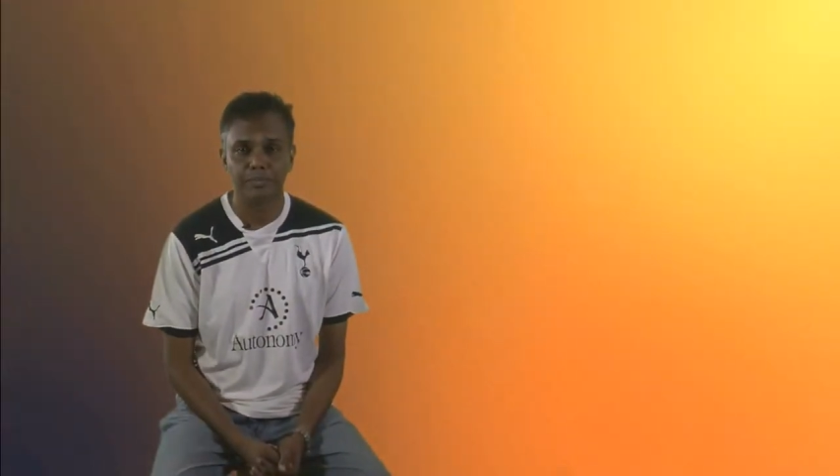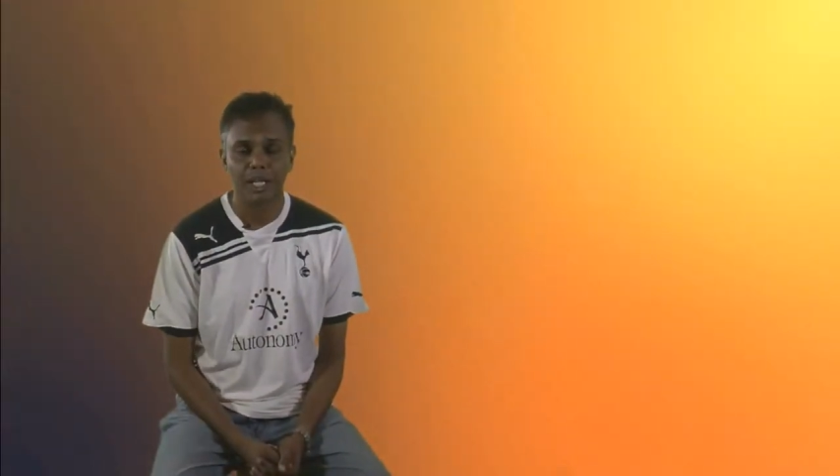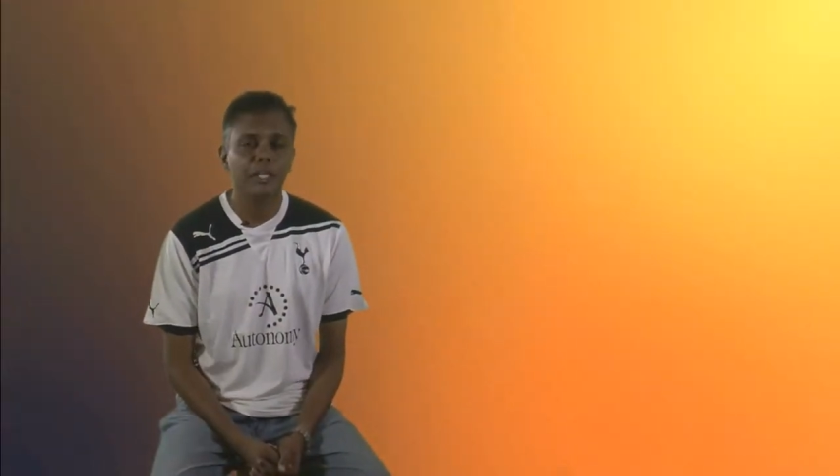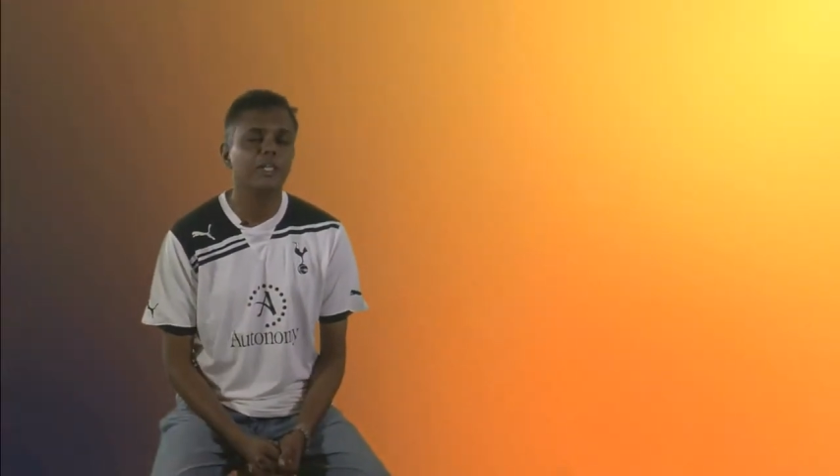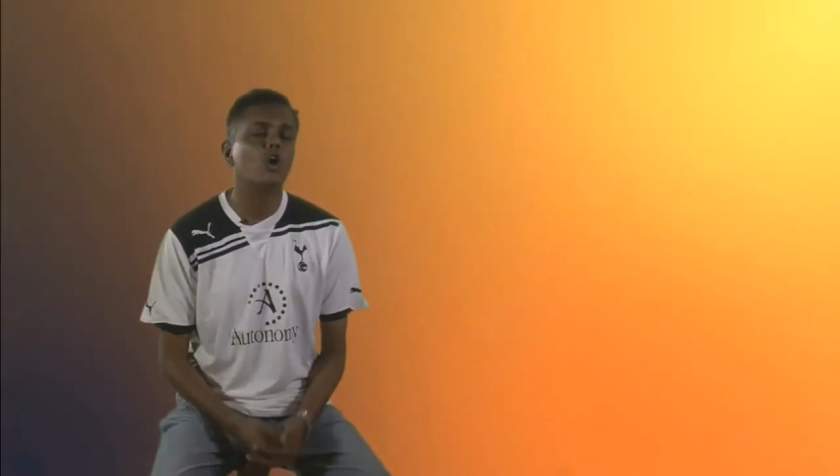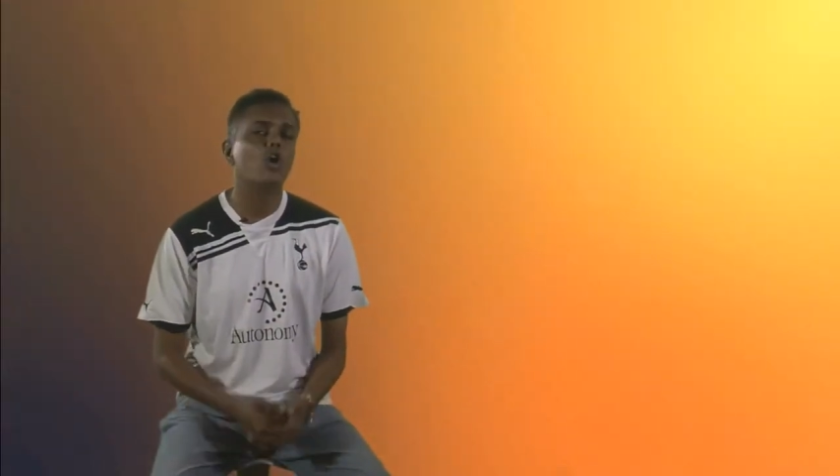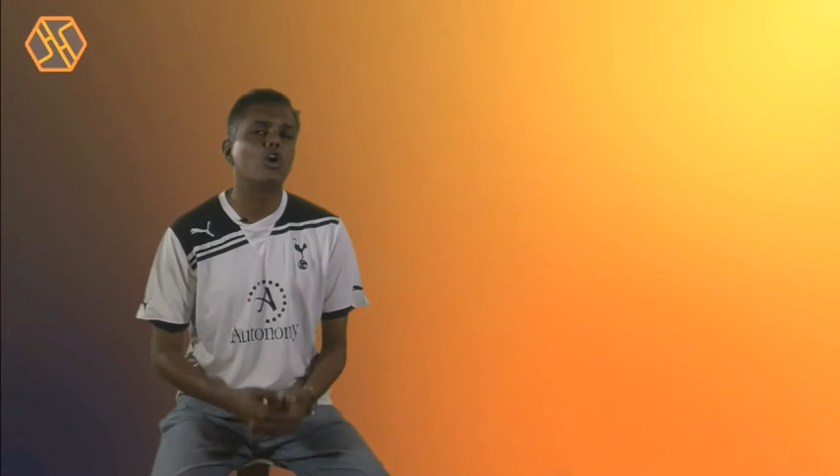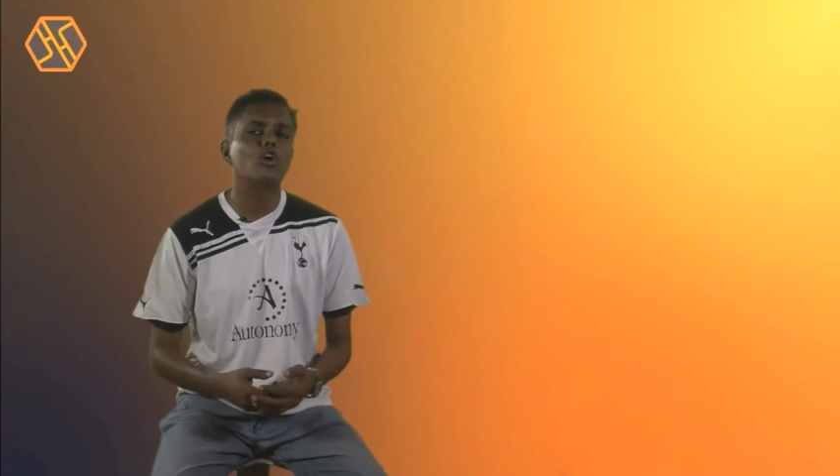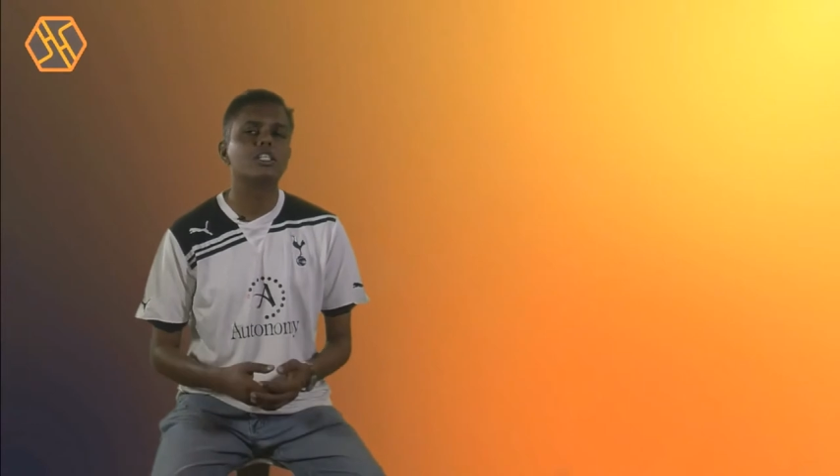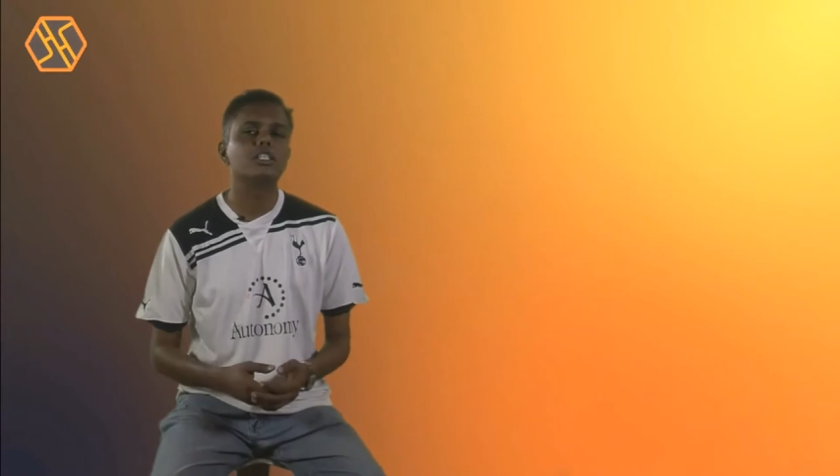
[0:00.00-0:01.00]
But in all
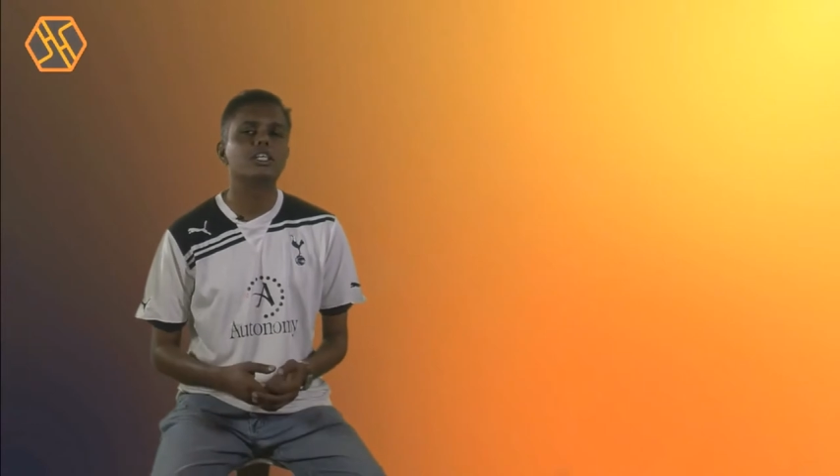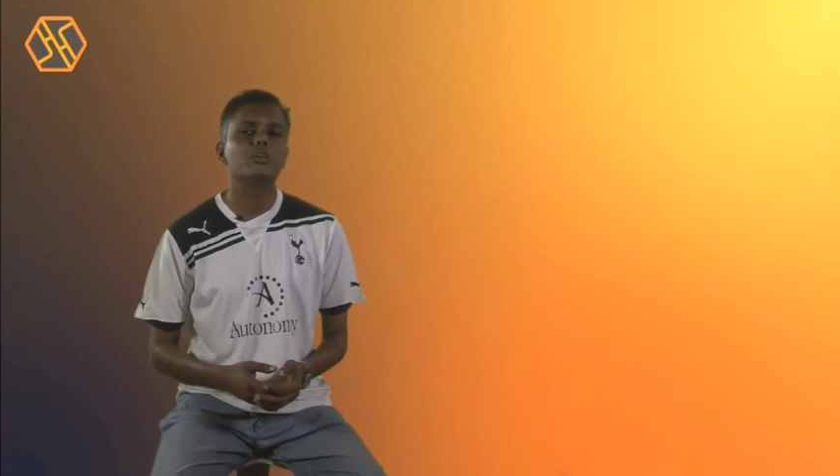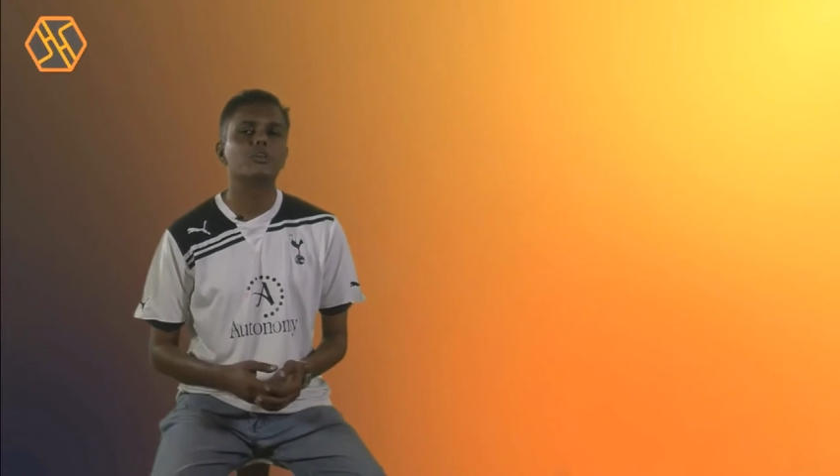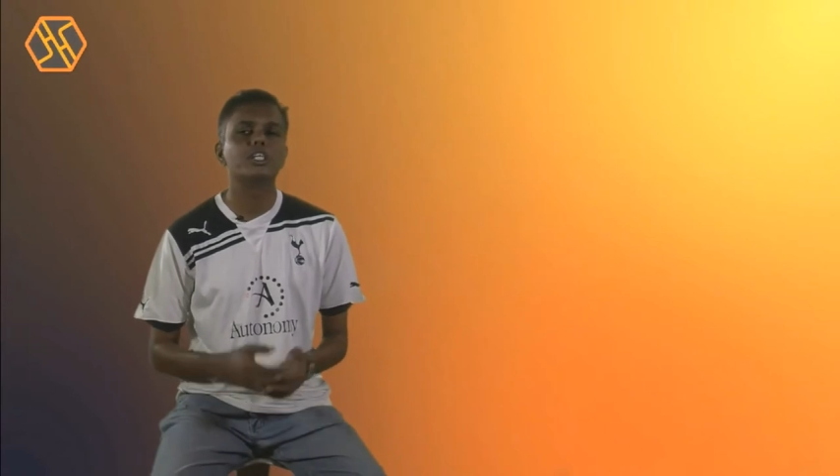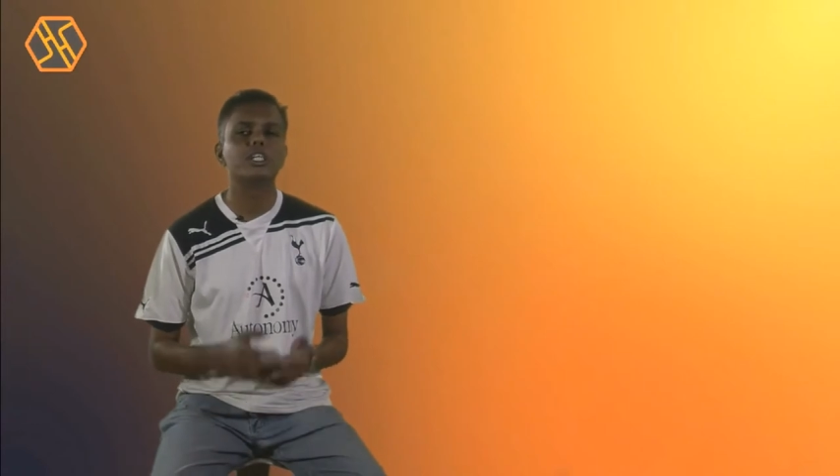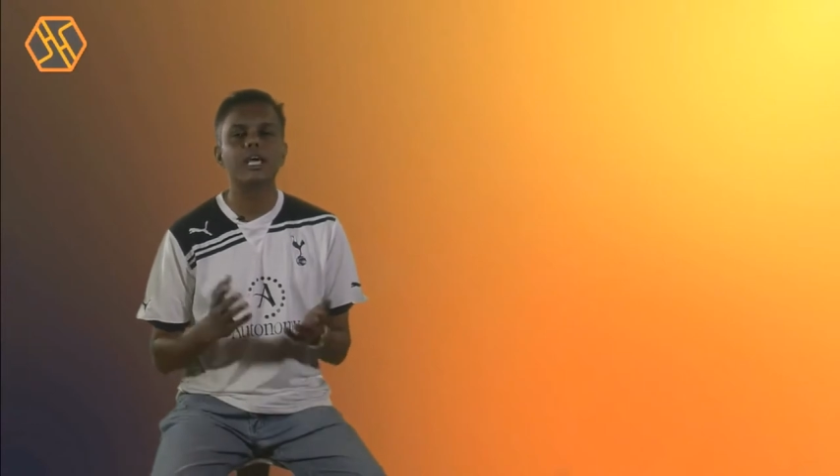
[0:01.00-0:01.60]
honesty, you just